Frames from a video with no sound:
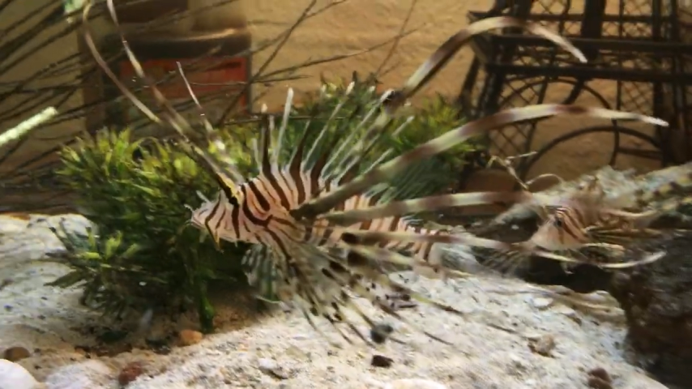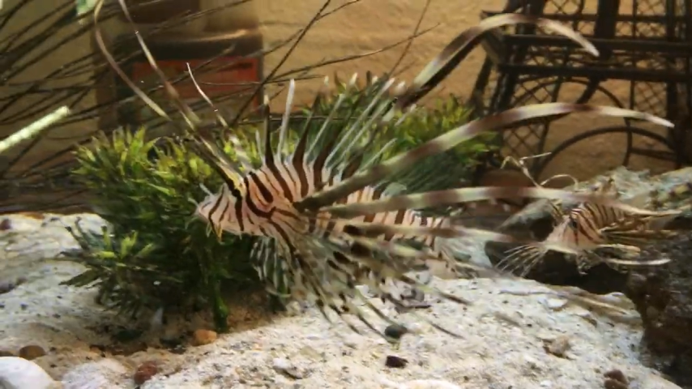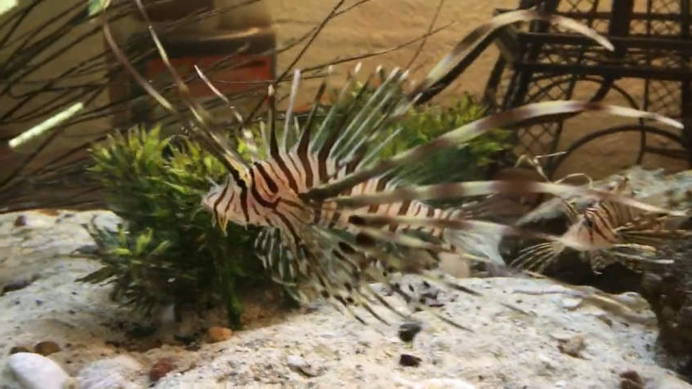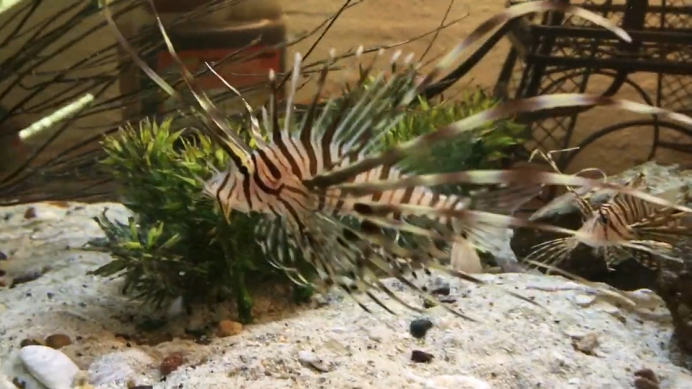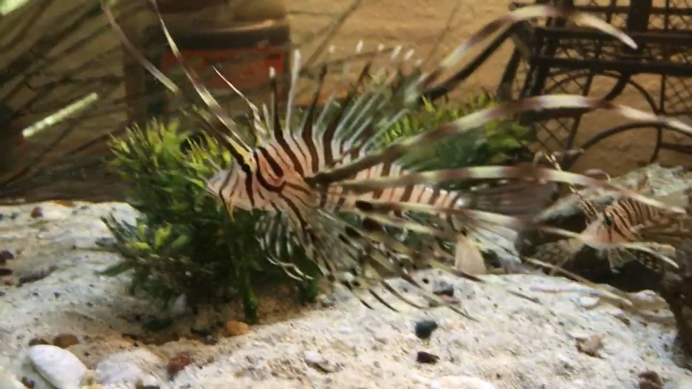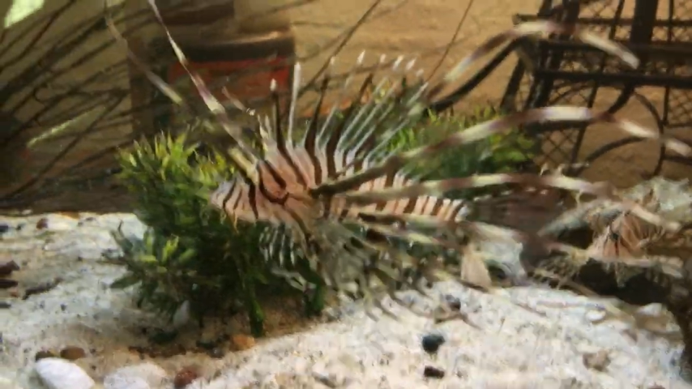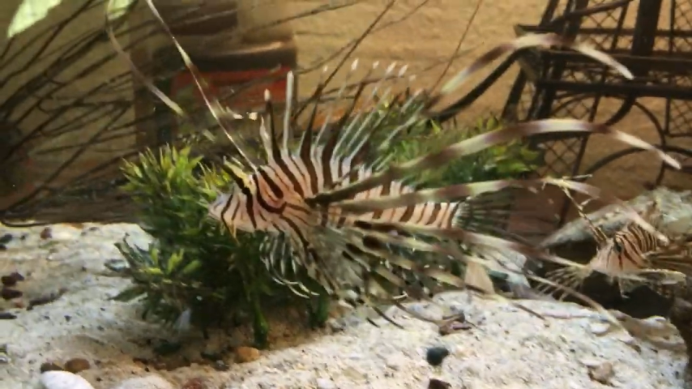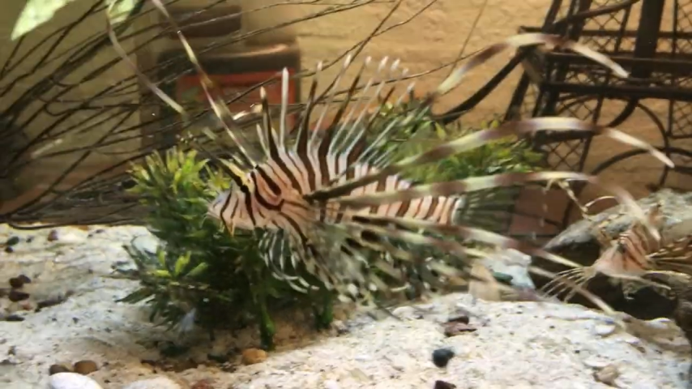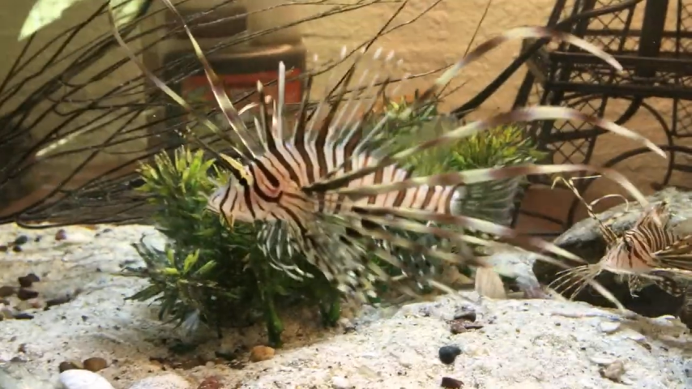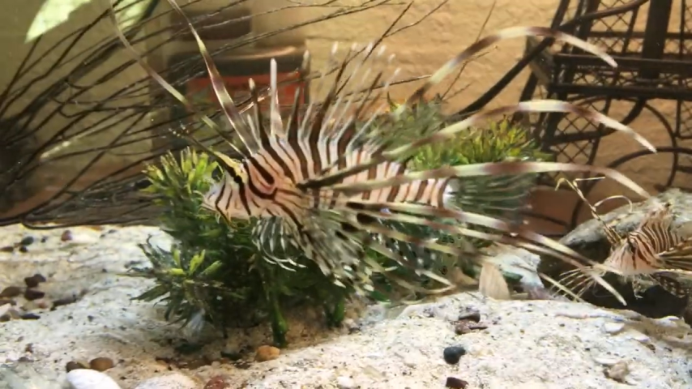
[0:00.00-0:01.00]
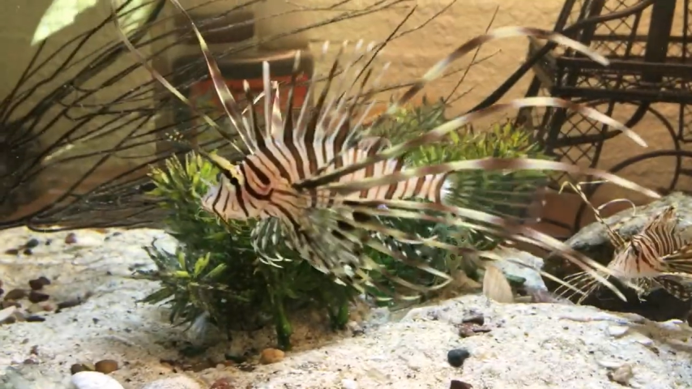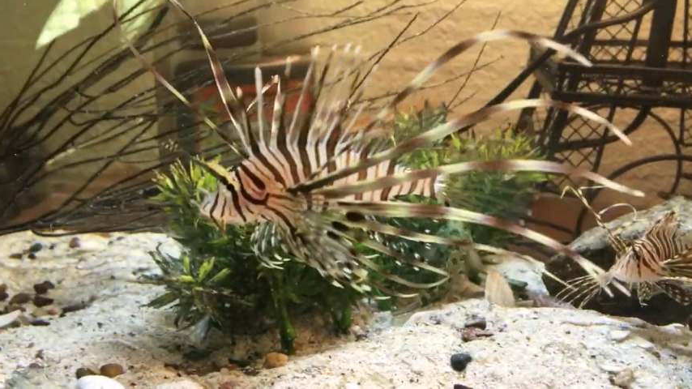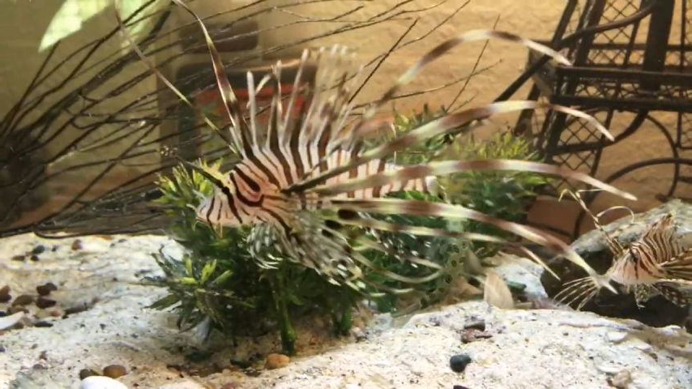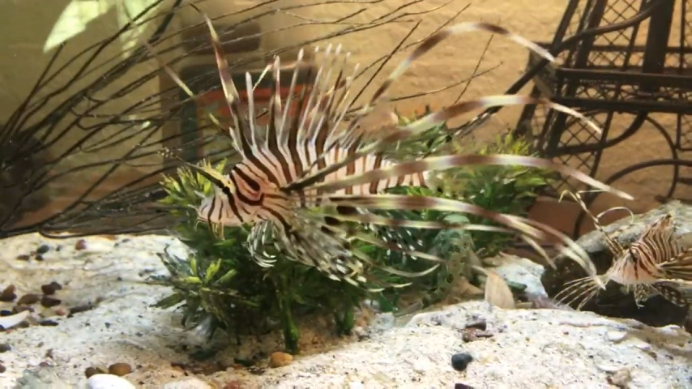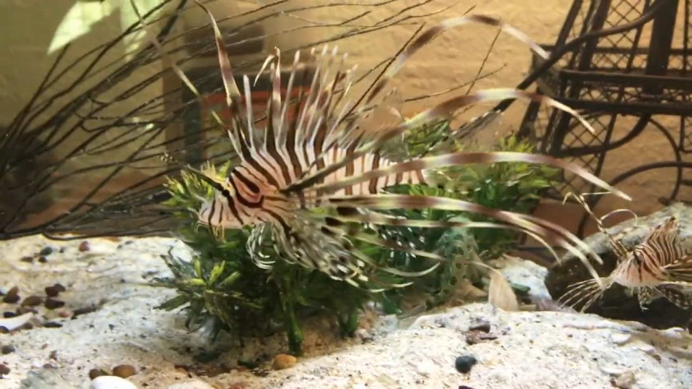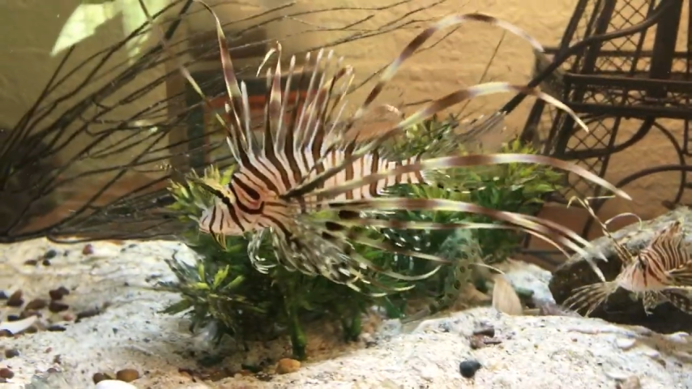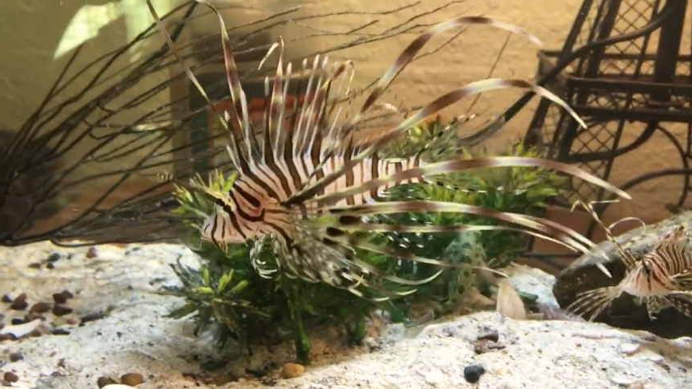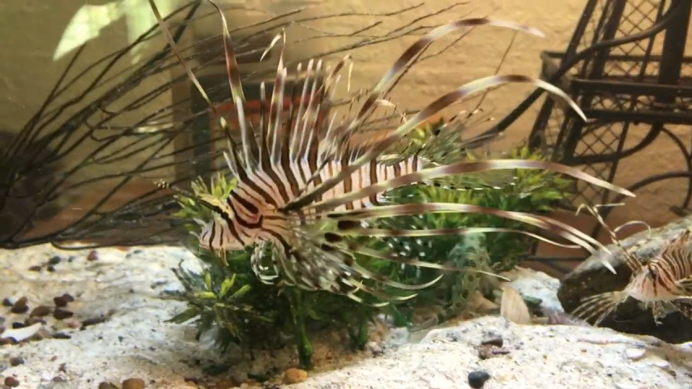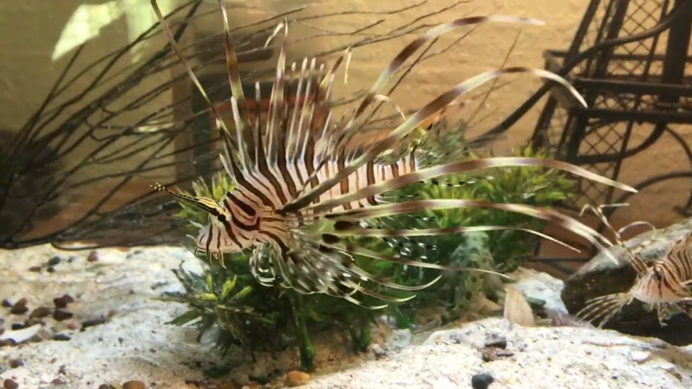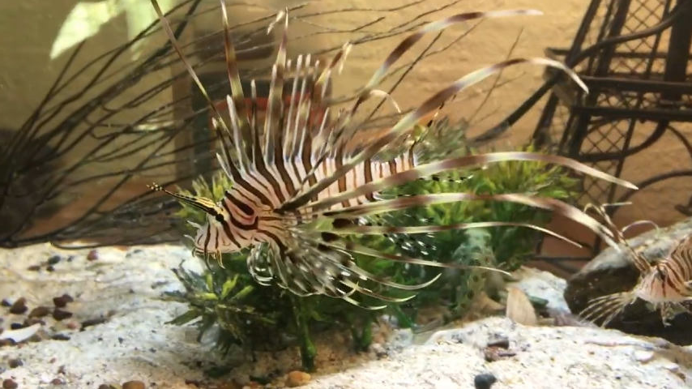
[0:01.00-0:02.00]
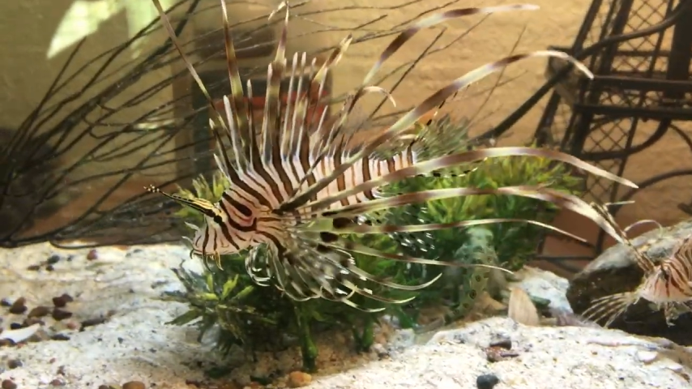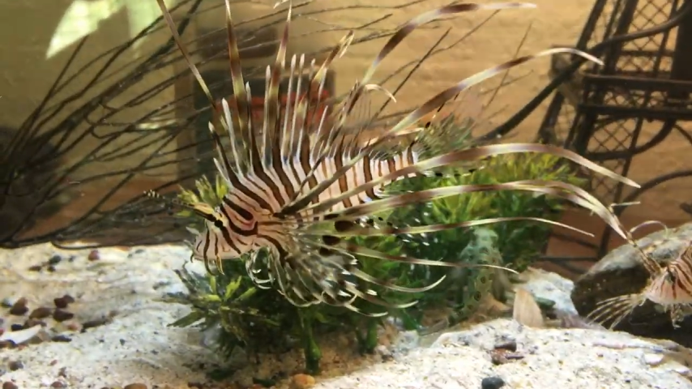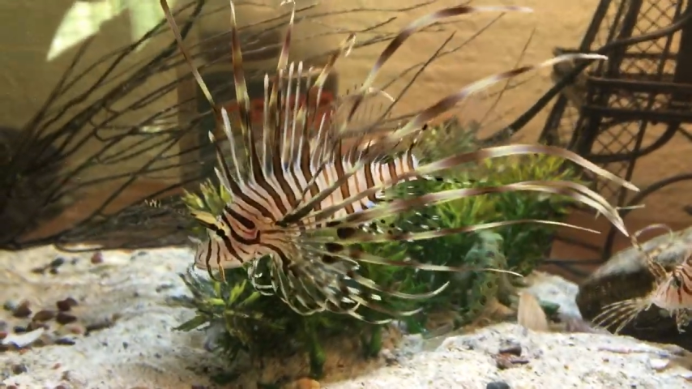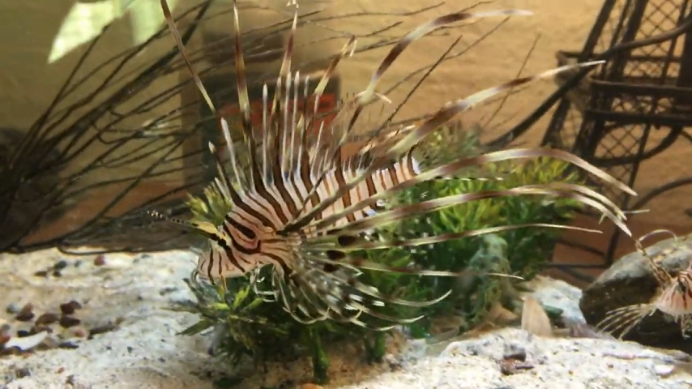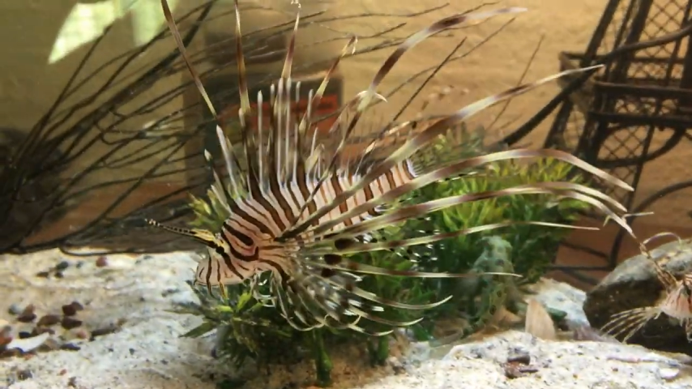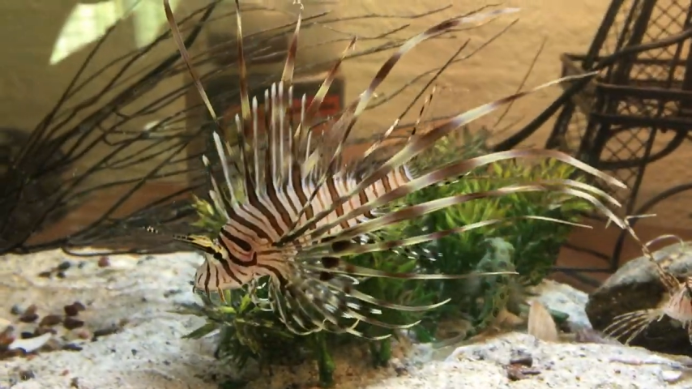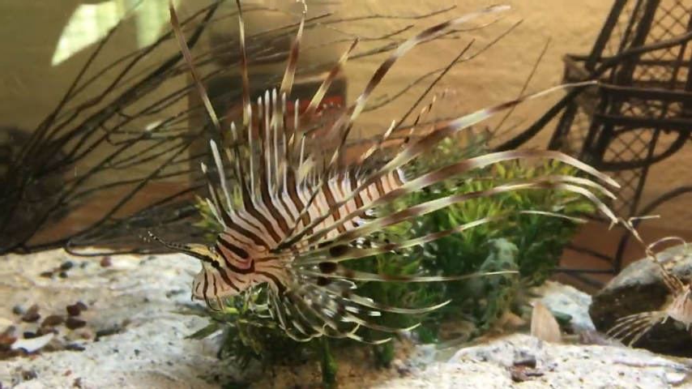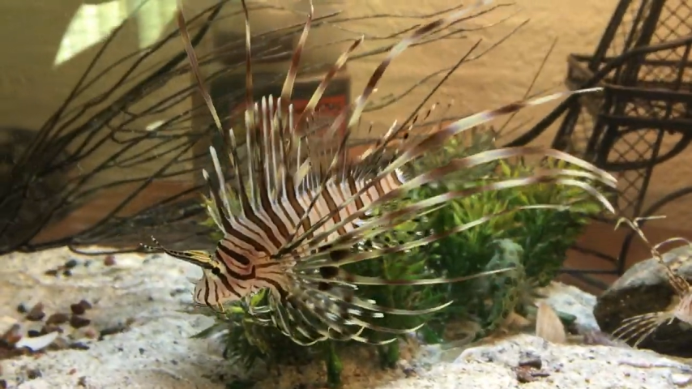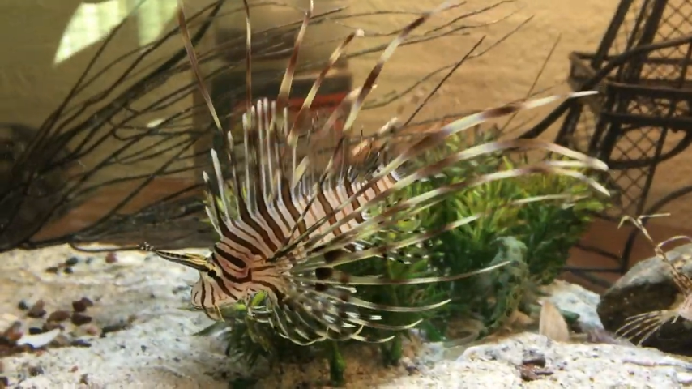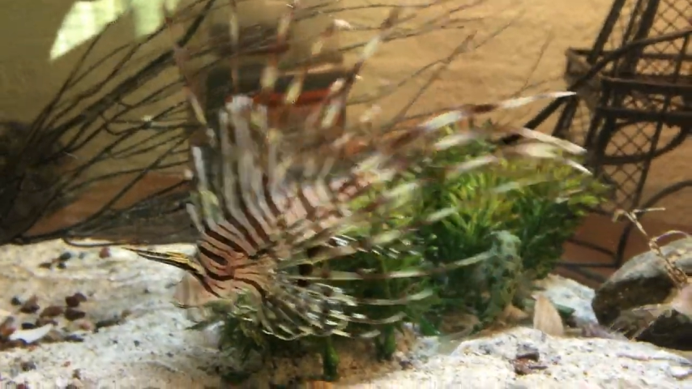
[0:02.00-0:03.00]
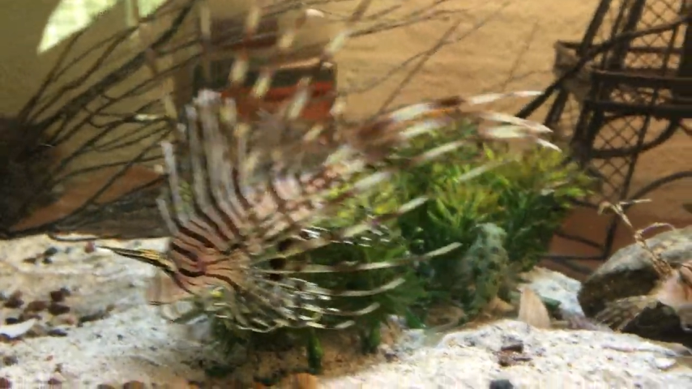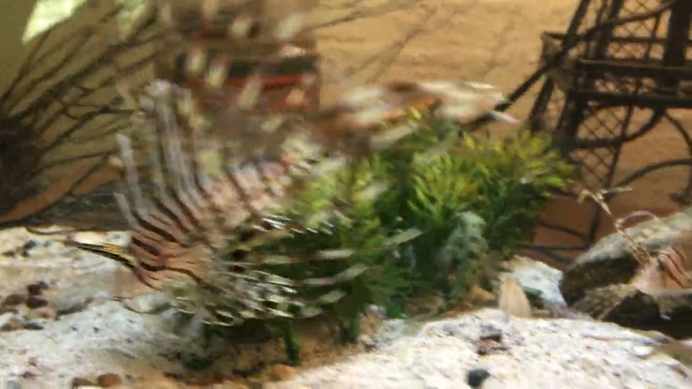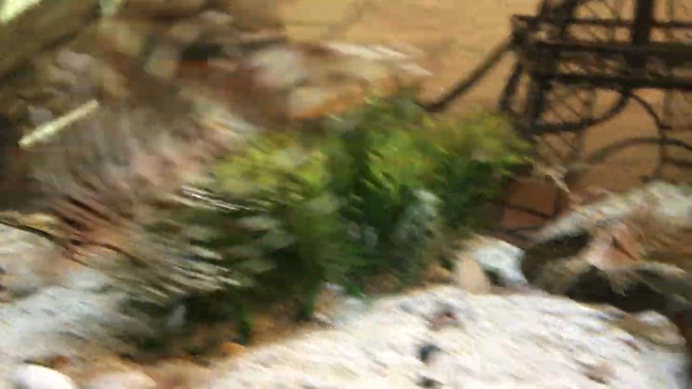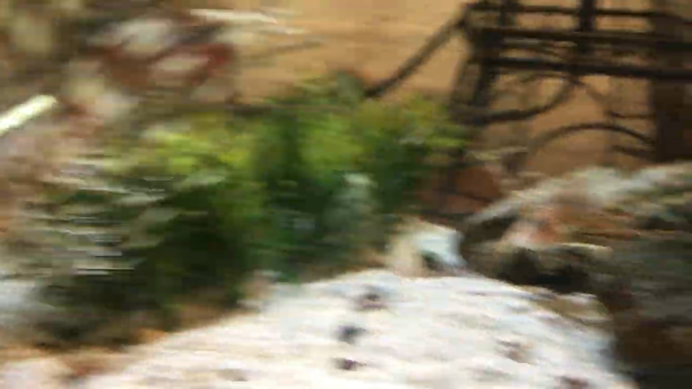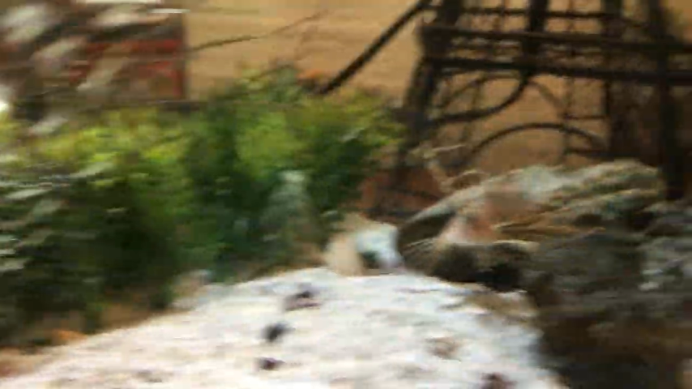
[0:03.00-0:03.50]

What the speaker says: Nobody's mouth can be seen.